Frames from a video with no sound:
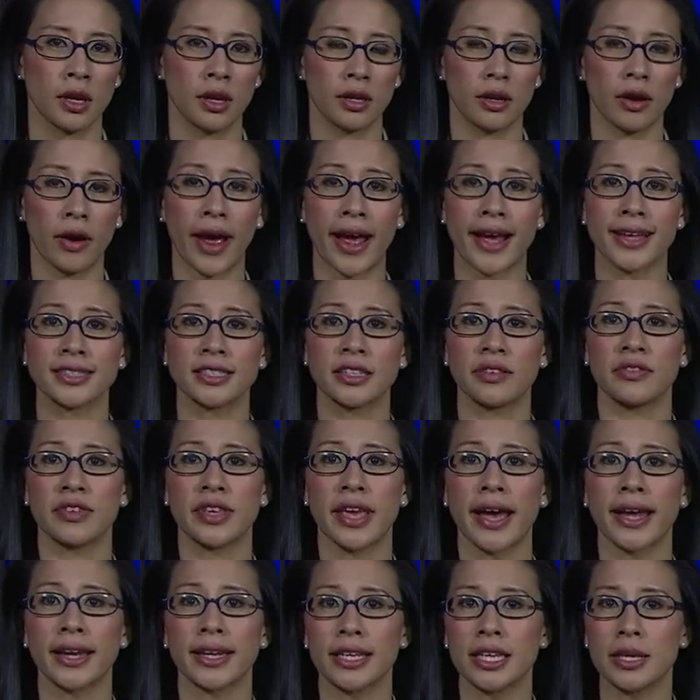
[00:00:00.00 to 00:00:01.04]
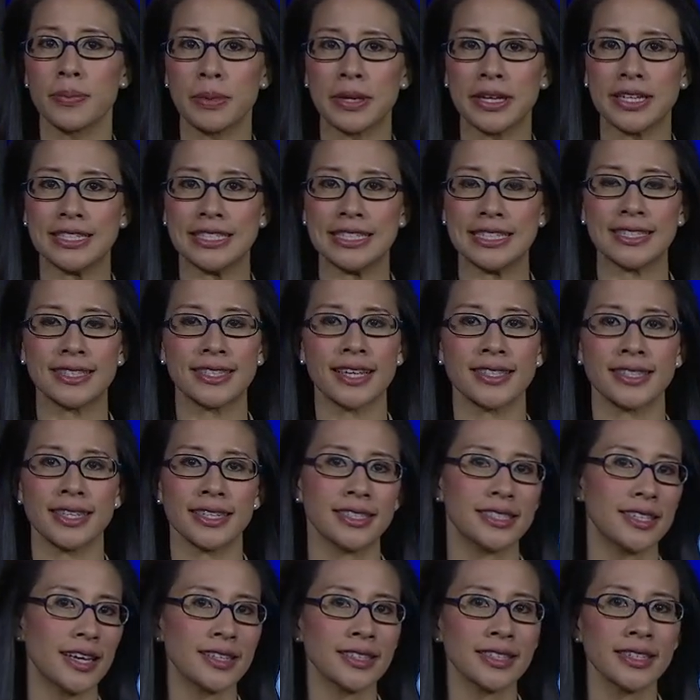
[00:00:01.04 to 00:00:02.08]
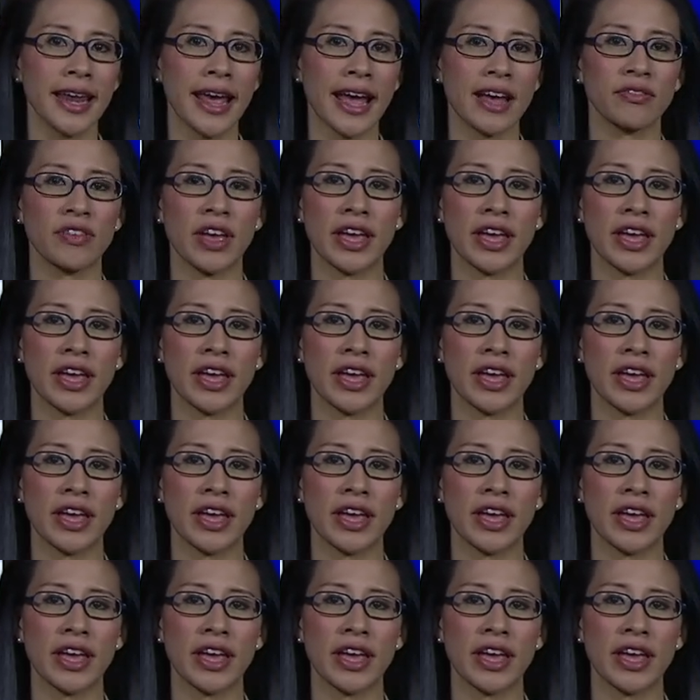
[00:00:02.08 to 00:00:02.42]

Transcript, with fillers: Now, as of yet, EPD says it doesn't have